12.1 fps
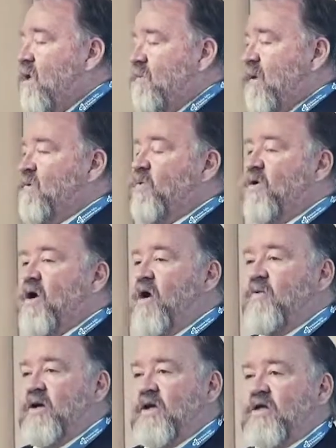Maybe we're
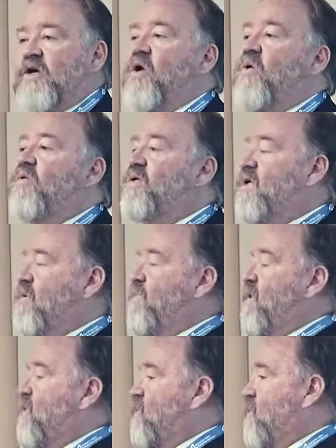not ready to go deep
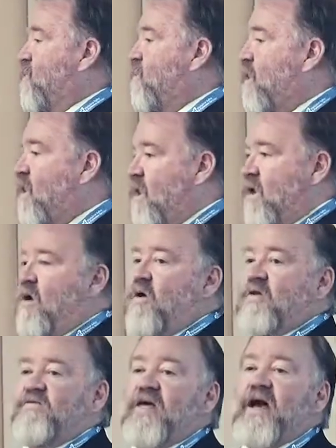into all
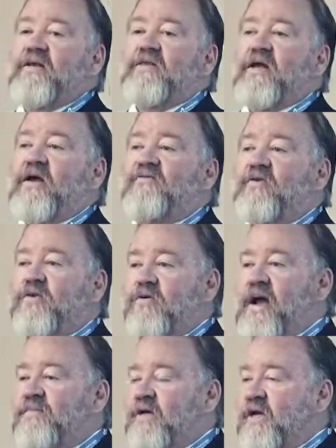of that further
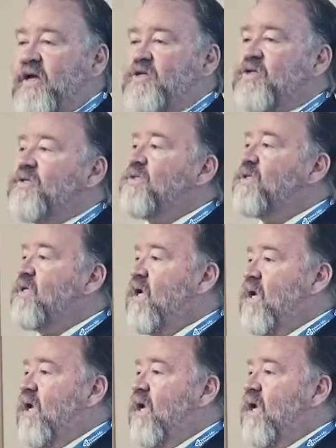applications.